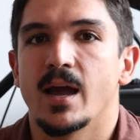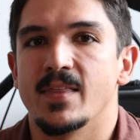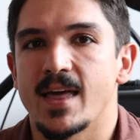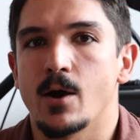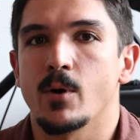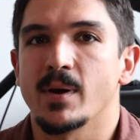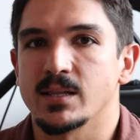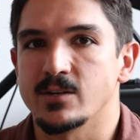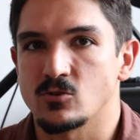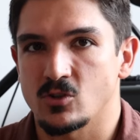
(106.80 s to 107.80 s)
and that way my
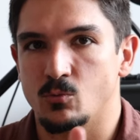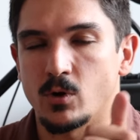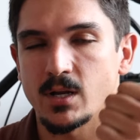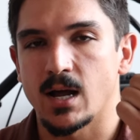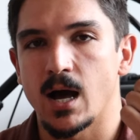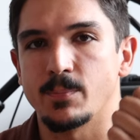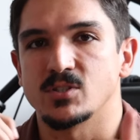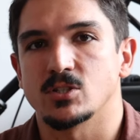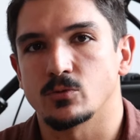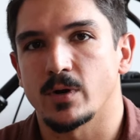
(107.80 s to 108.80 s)
lasers can work in
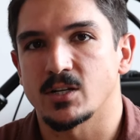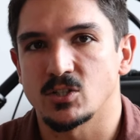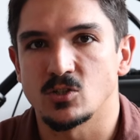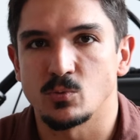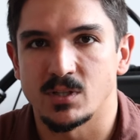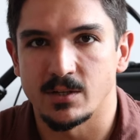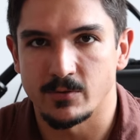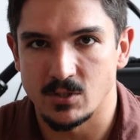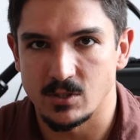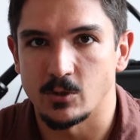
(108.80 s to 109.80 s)
opposite directions with
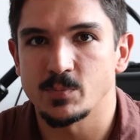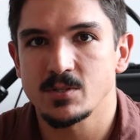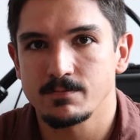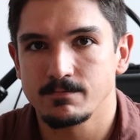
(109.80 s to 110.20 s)
different slopes.